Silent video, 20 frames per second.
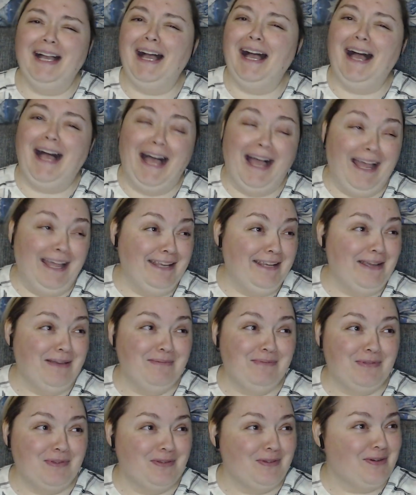I
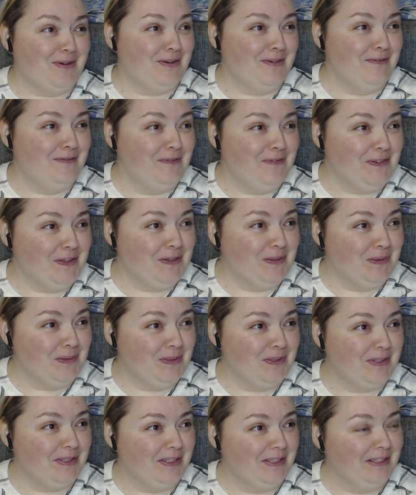am so confused.